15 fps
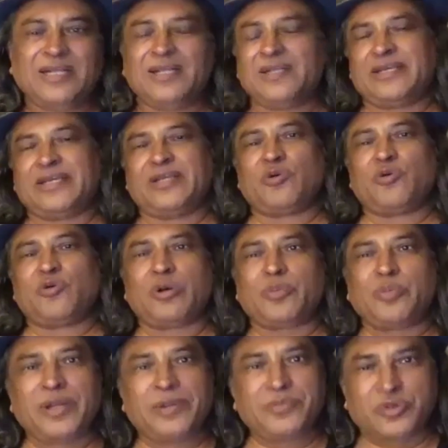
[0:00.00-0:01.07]
you know,
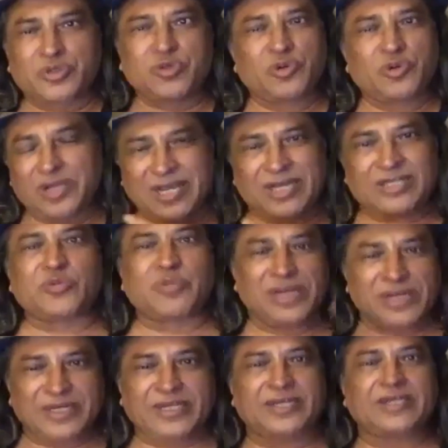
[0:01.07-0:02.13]
film school, yes, will
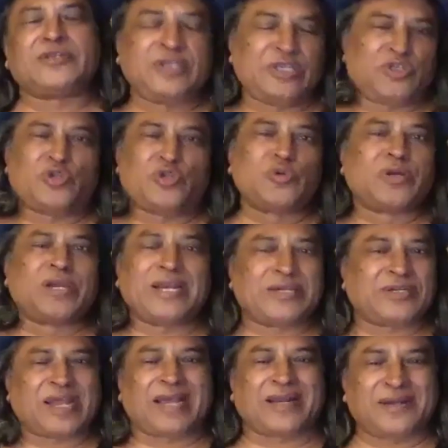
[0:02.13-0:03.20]
teach you great
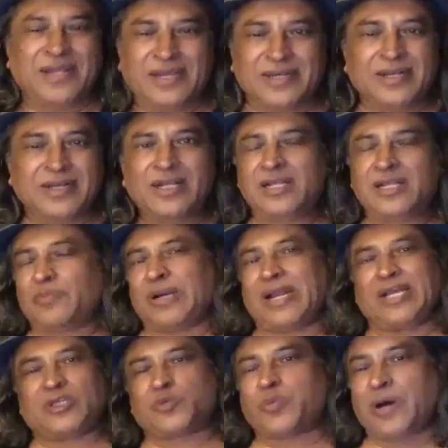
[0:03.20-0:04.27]
technique. But
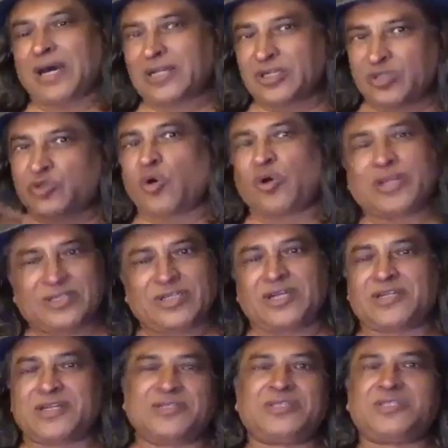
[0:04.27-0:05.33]
as far as stories are
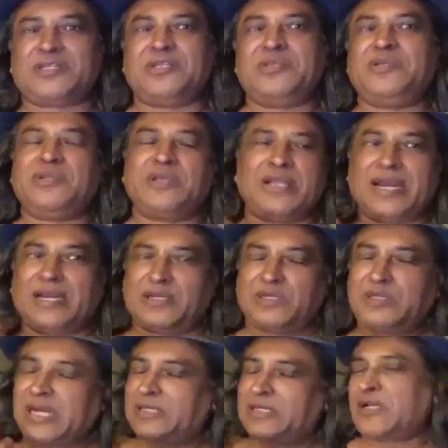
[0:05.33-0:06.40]
concerned, let
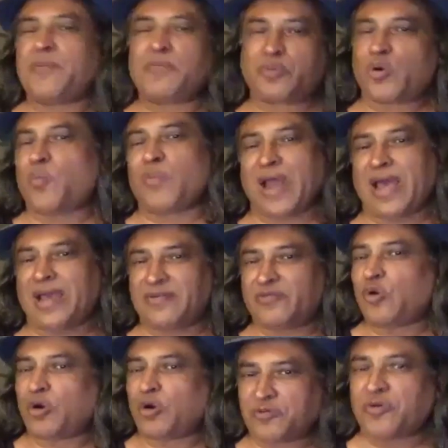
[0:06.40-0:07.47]
that come from life,
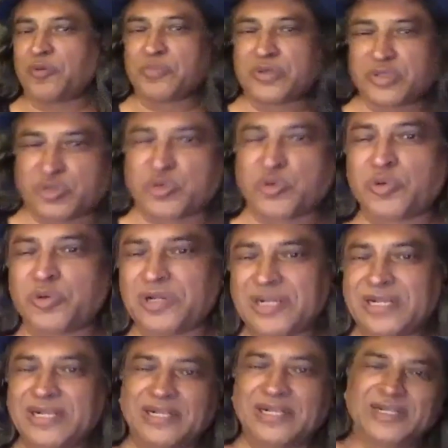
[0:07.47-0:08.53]
not from the school.
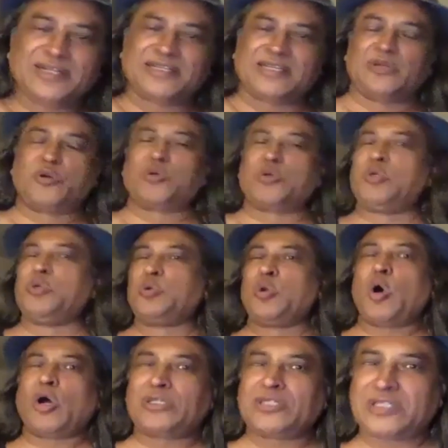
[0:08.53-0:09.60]
You know, do
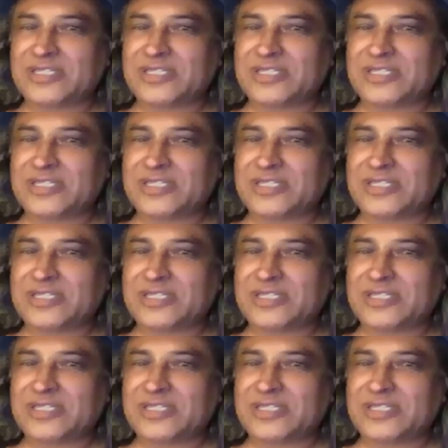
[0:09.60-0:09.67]
not,